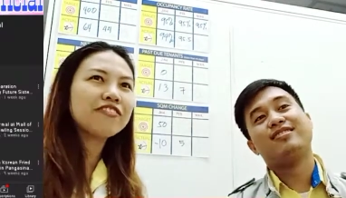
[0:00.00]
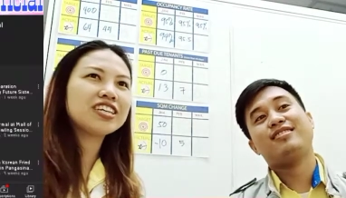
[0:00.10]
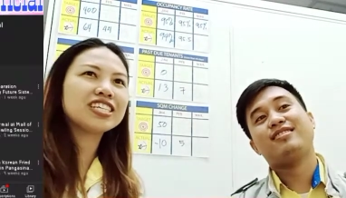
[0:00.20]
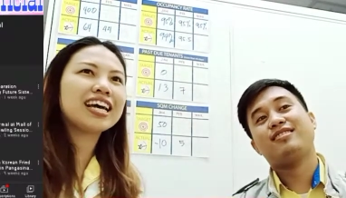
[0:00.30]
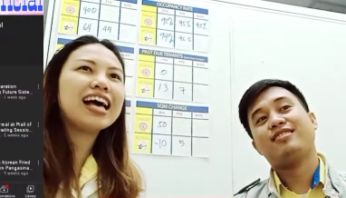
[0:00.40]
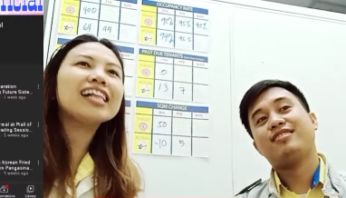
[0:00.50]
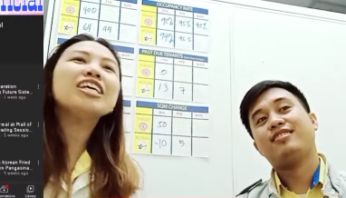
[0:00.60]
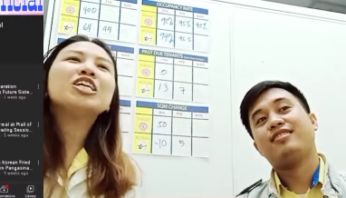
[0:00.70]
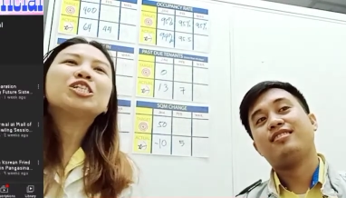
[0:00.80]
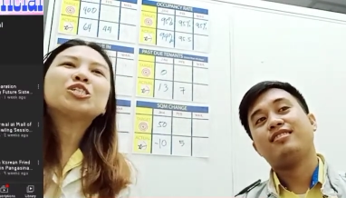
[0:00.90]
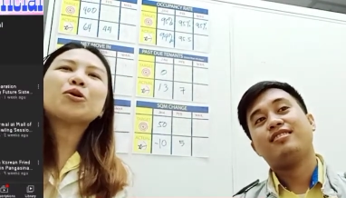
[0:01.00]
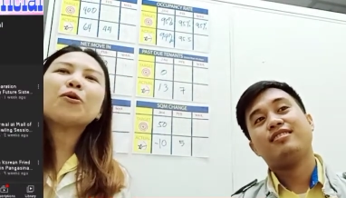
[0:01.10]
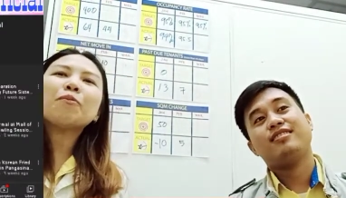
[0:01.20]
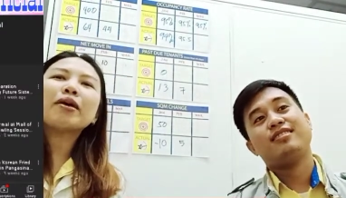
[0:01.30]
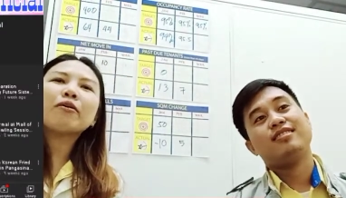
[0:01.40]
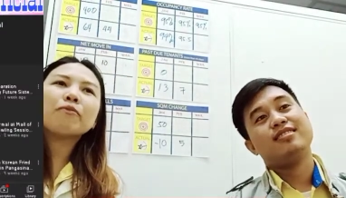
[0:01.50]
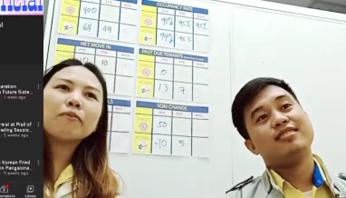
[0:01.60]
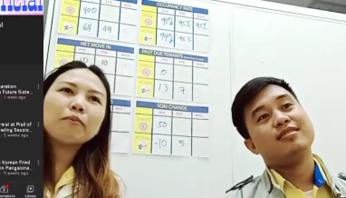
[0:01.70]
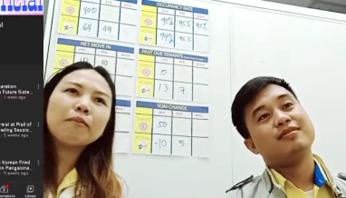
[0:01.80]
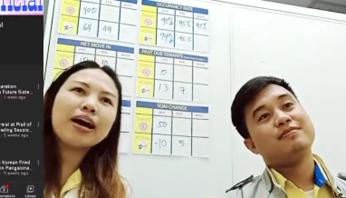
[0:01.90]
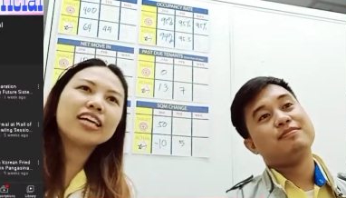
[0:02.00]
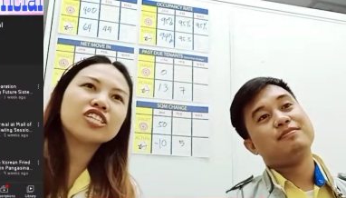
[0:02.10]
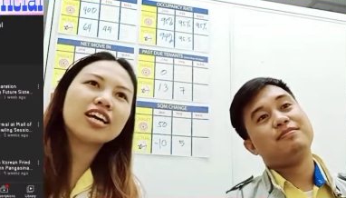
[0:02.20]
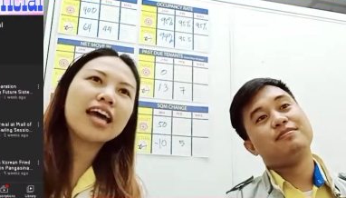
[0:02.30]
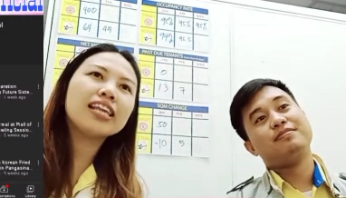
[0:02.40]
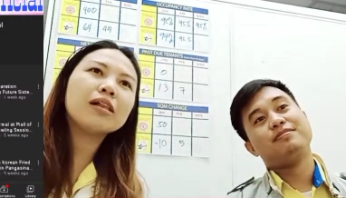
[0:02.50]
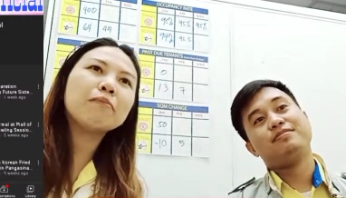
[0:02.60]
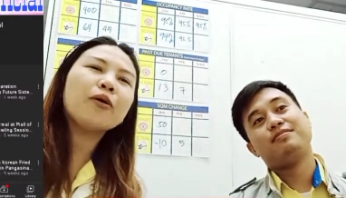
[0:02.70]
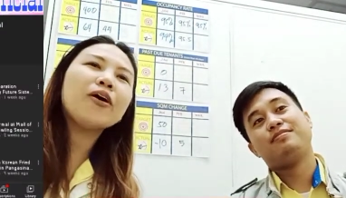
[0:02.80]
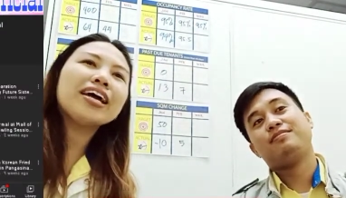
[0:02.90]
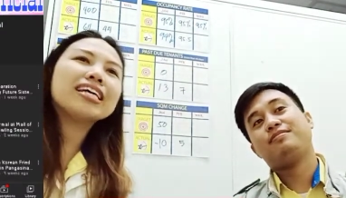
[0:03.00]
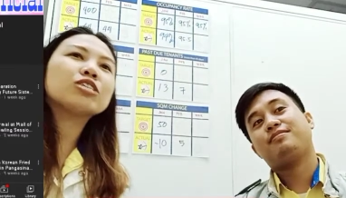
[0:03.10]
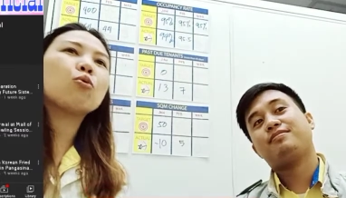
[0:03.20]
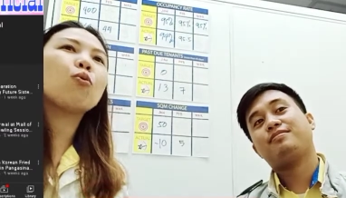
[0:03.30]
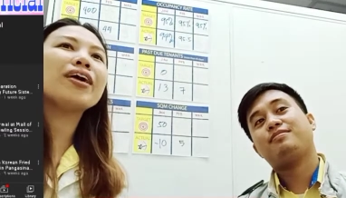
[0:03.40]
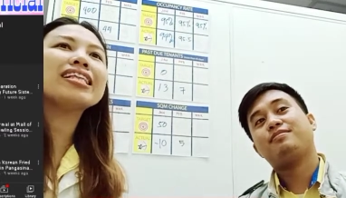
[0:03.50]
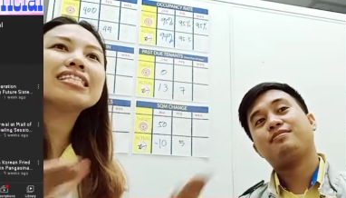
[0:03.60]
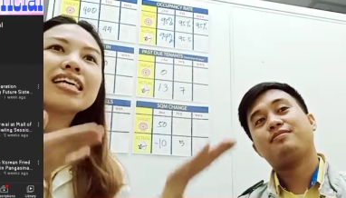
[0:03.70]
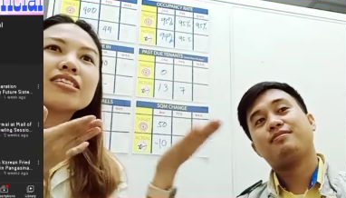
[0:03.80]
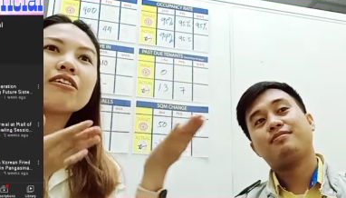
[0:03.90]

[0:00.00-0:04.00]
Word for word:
Speaker 1: Official. So, my channel po is Wincess